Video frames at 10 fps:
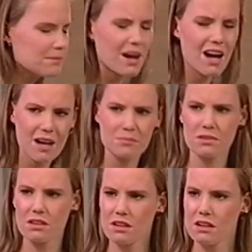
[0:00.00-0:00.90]
Mom,
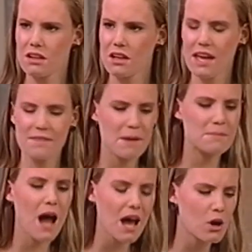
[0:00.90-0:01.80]
if I'm
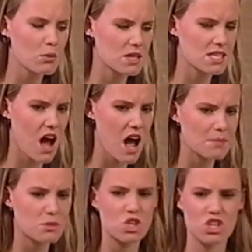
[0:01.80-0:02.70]
not home on
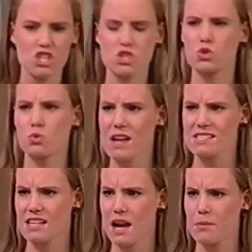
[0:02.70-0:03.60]
time, you should just
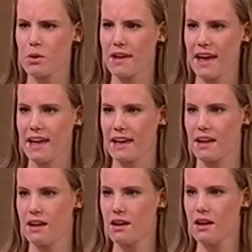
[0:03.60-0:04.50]
trust that I'm okay.
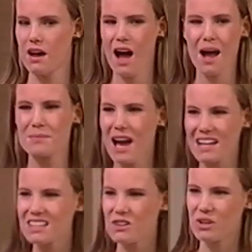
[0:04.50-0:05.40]
I'm
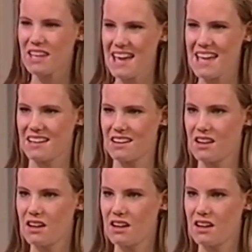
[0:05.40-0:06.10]
not a little kid.